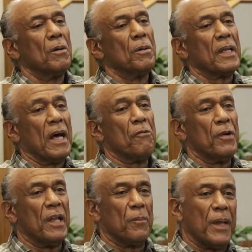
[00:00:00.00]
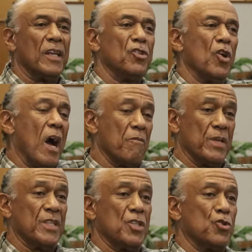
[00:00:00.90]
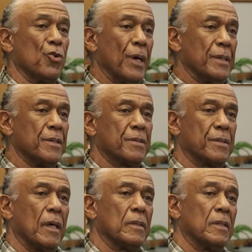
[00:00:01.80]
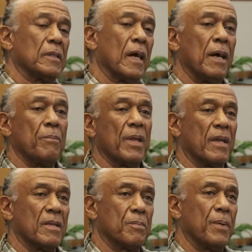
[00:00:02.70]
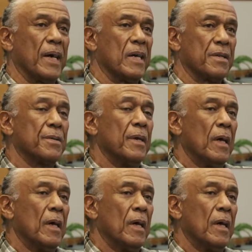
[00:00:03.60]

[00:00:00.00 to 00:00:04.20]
Well, I've really been I've been enjoying this the time that has passed.